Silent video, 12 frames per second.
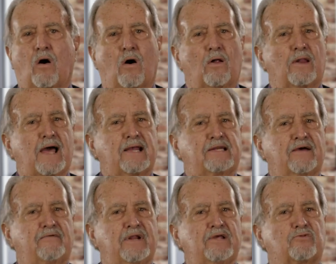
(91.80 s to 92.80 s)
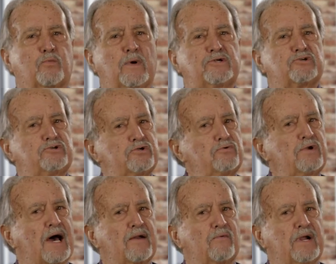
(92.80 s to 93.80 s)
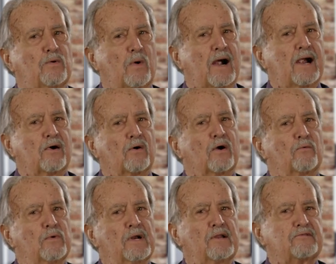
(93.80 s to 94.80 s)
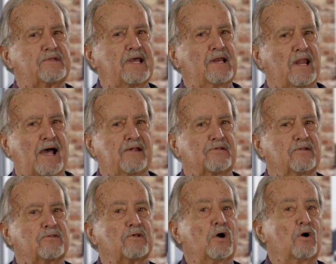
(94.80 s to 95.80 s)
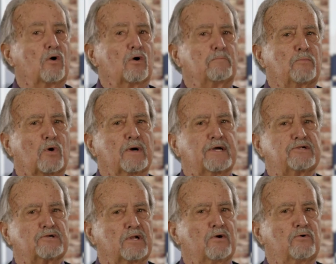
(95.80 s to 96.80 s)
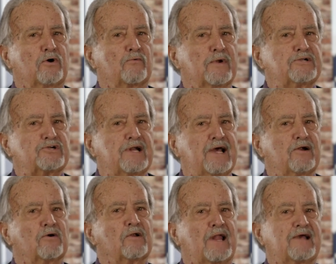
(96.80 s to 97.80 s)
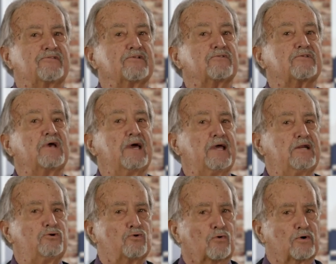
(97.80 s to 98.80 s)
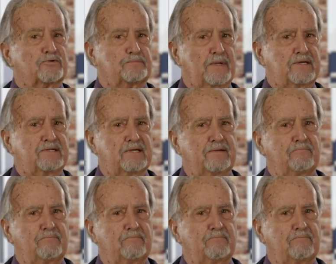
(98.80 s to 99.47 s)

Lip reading: all activities which do not require a real estate license or mortgage loan originator license endorsement.